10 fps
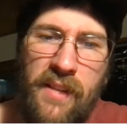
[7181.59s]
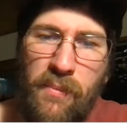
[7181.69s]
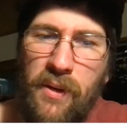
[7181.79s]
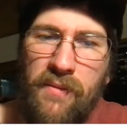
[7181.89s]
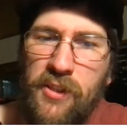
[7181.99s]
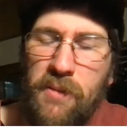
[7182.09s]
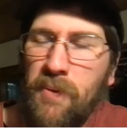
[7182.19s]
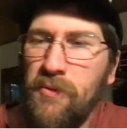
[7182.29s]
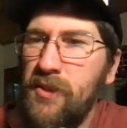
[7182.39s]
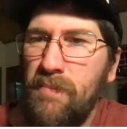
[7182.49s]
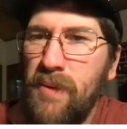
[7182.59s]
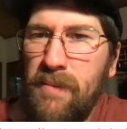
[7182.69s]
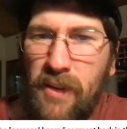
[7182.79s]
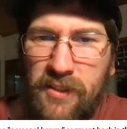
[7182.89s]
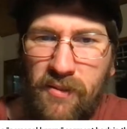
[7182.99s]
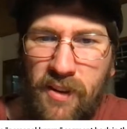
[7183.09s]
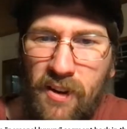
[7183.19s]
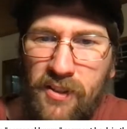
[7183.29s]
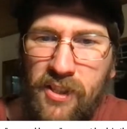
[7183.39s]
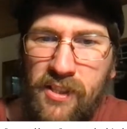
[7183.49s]
weren't even supposed to be muscle
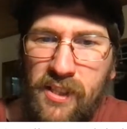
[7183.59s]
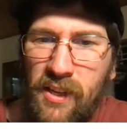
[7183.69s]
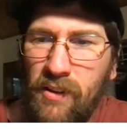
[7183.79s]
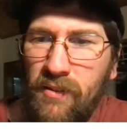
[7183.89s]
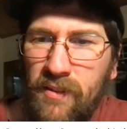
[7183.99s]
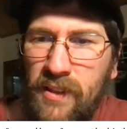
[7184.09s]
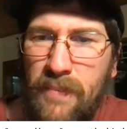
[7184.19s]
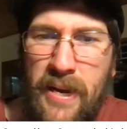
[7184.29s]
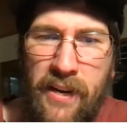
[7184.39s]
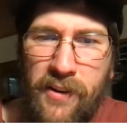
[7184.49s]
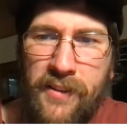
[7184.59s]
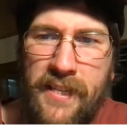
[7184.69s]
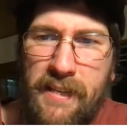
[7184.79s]
cars. Just, they made an RT.